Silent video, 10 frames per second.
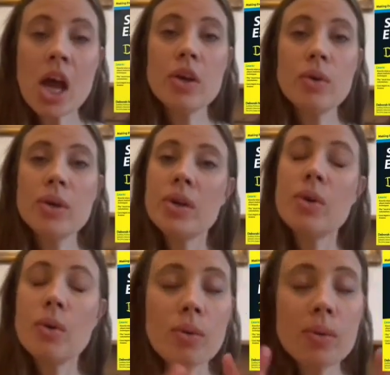And
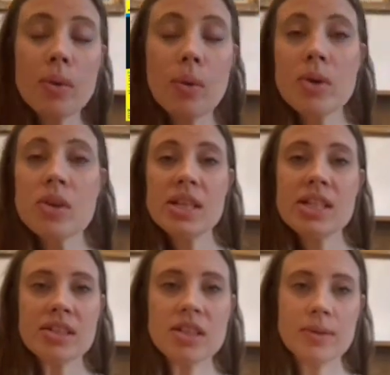all you
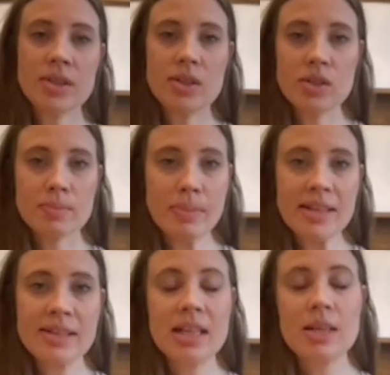need to do is you just
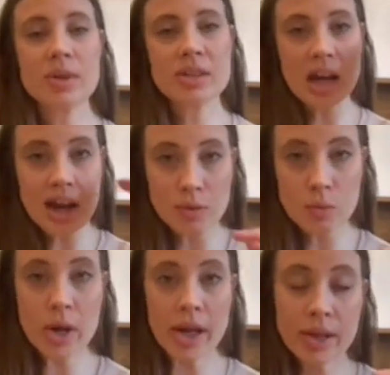basically want to have a
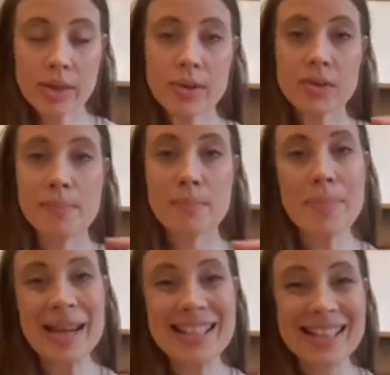work through some
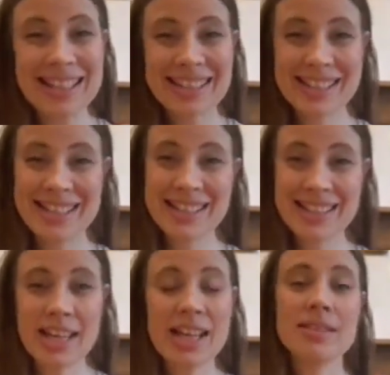basic
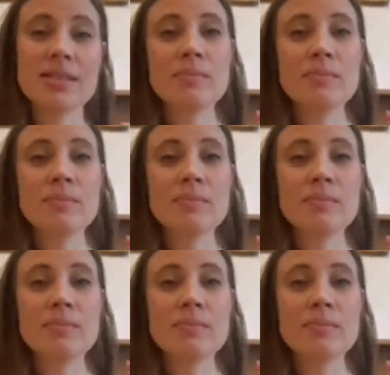statistics